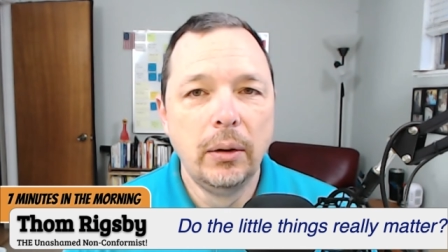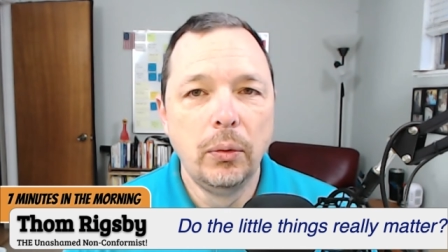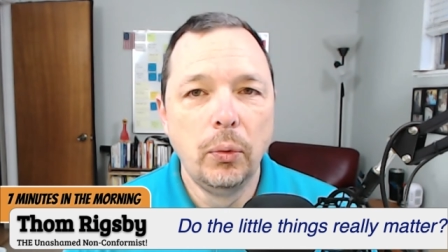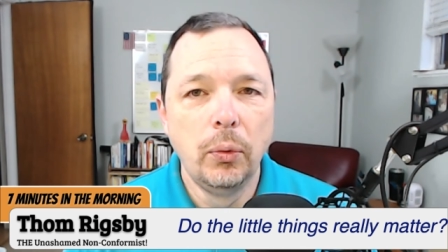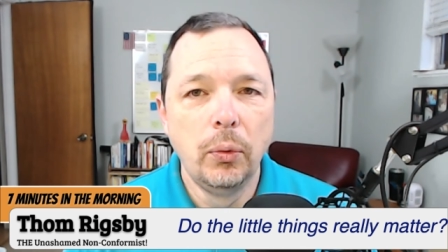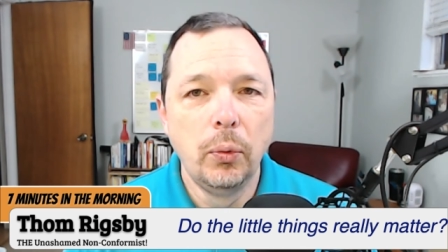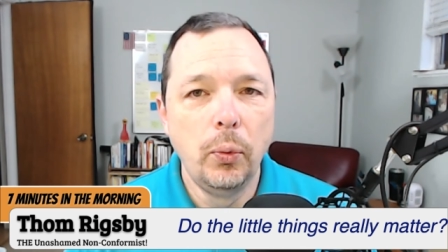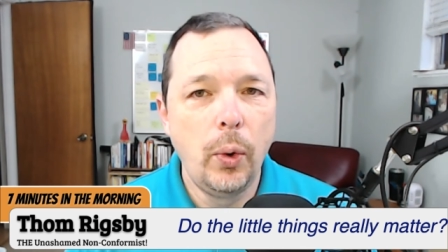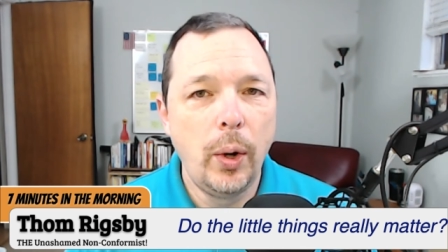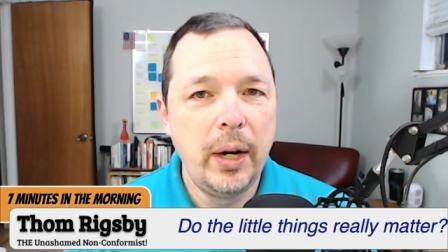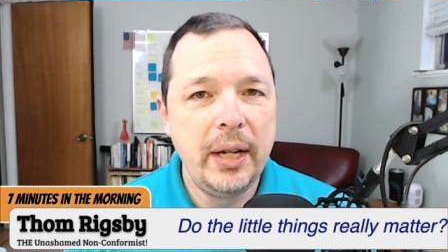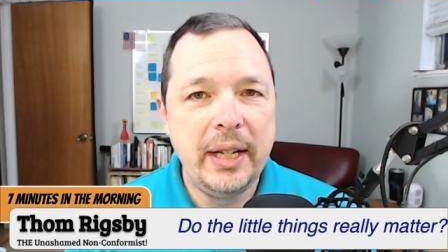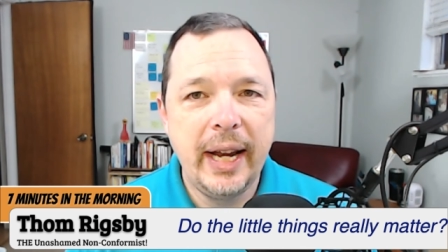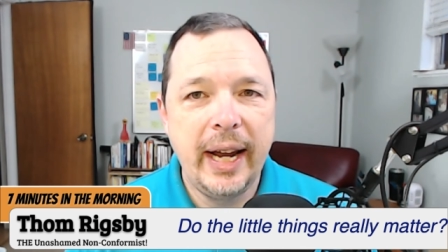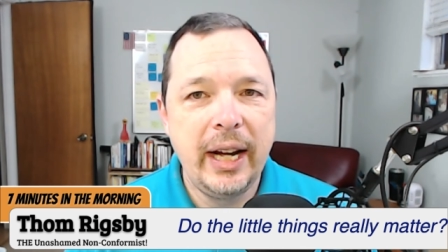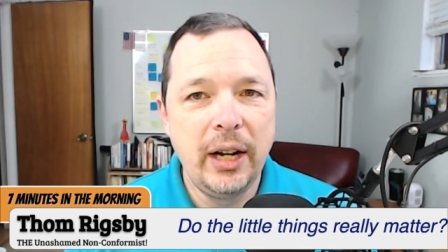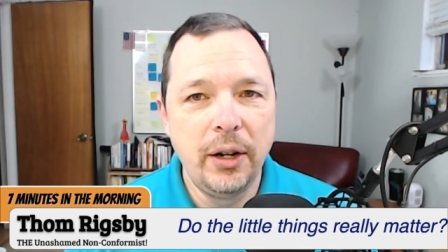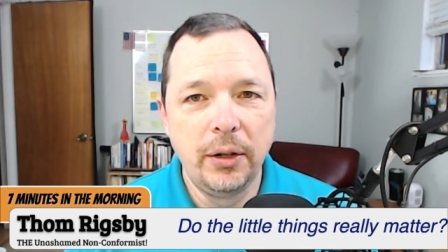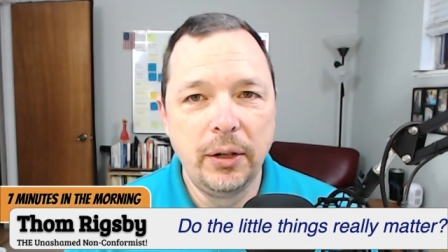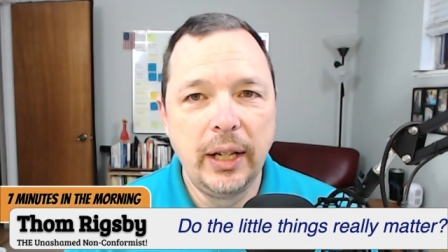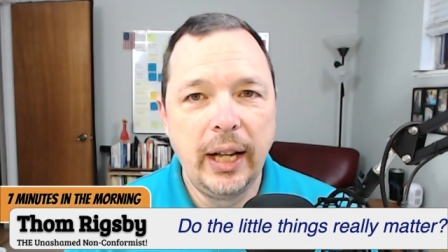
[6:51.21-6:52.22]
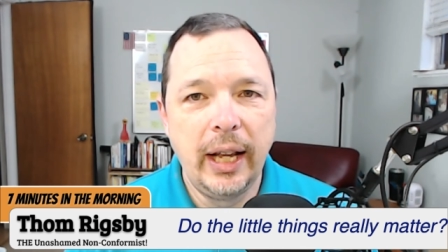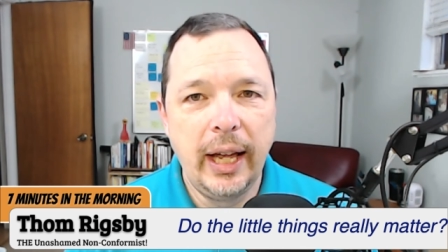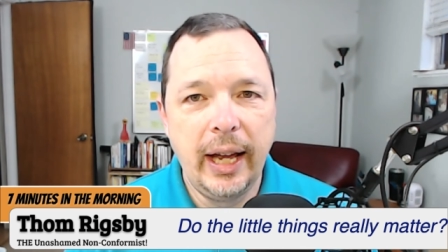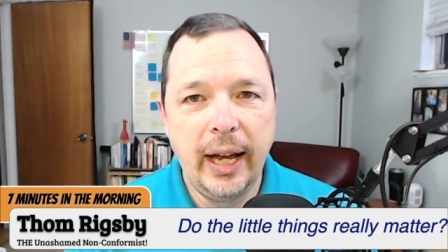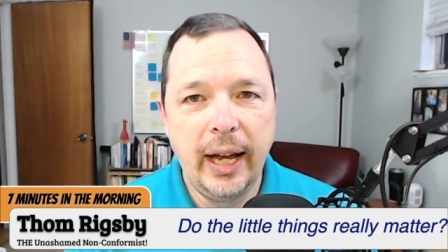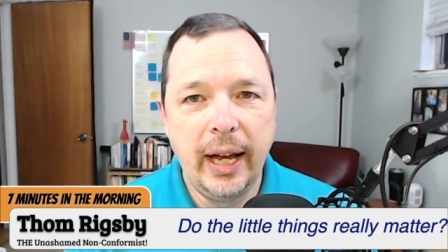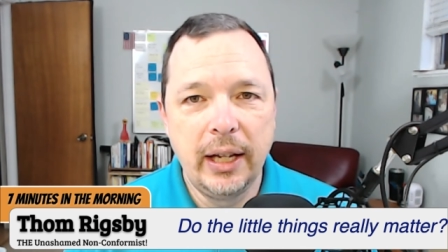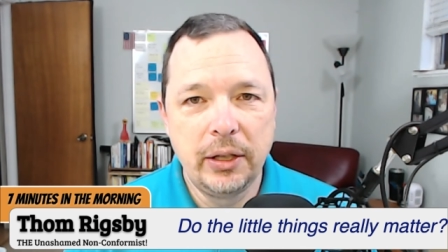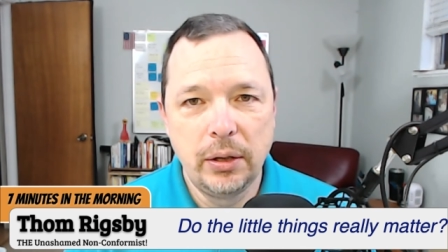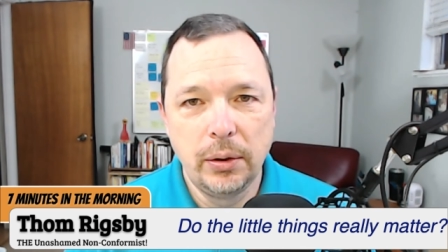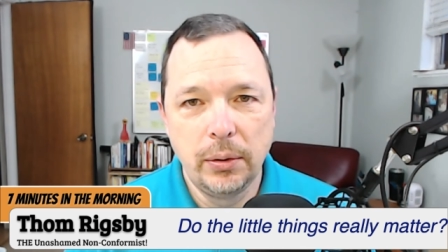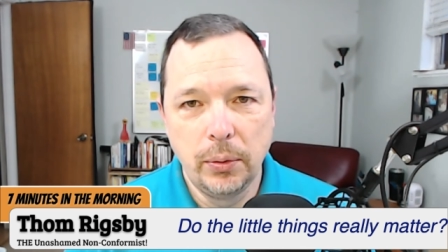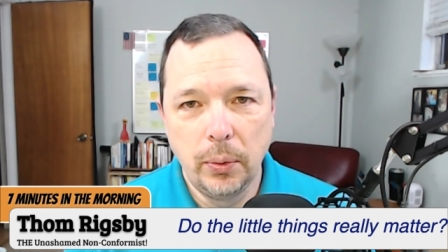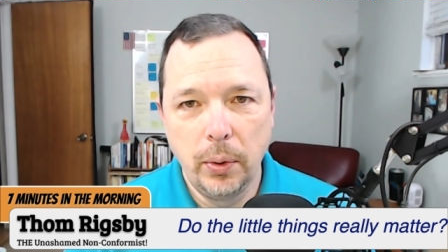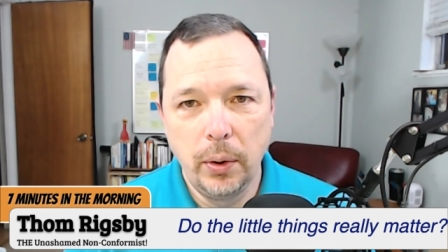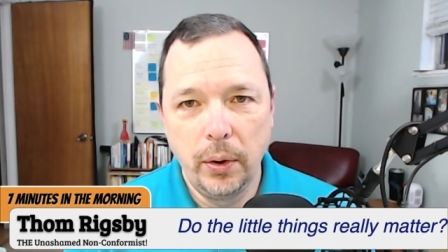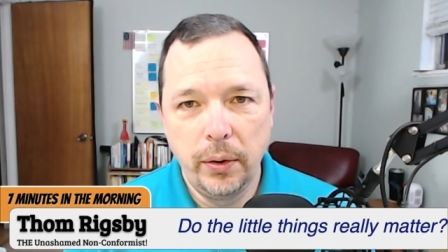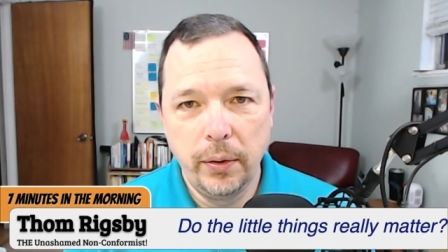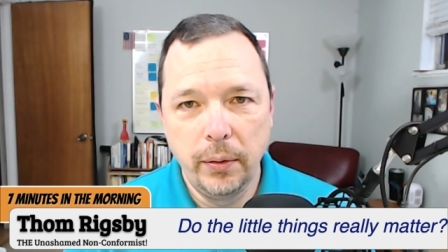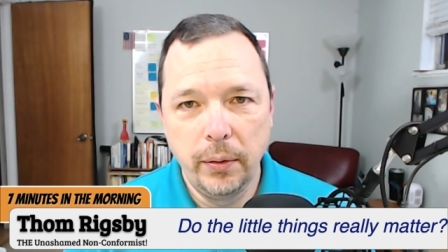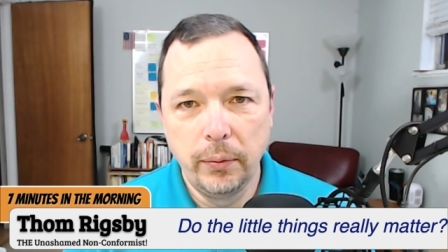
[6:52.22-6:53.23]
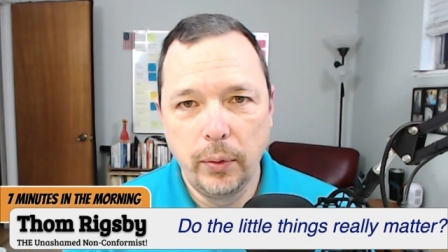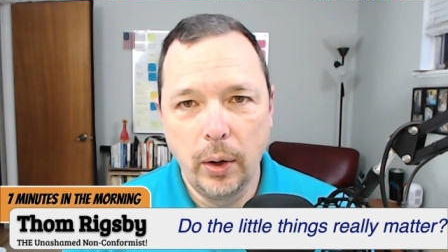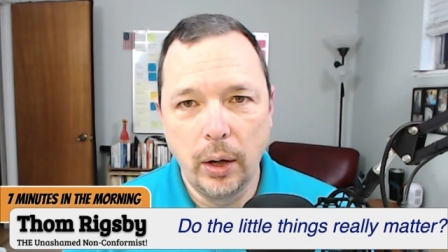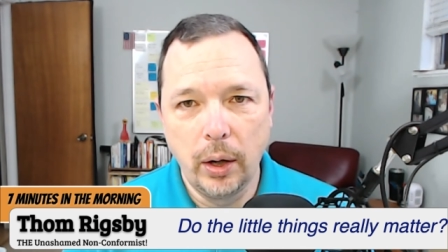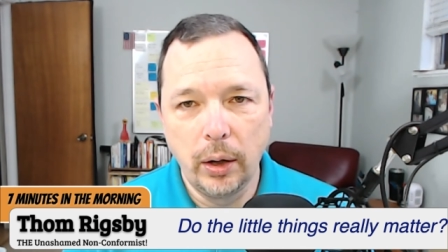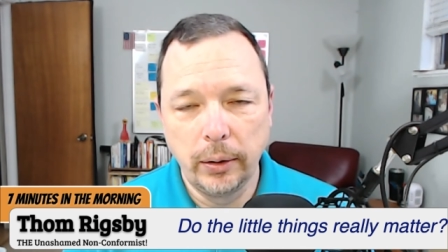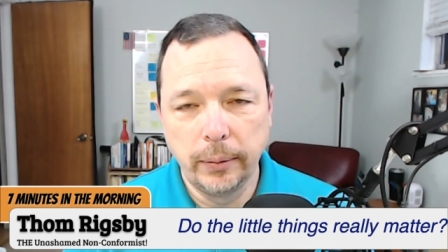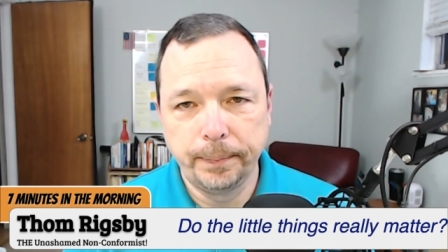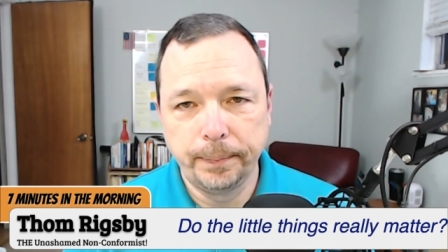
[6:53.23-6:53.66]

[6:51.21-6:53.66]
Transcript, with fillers: one day or less worth of work,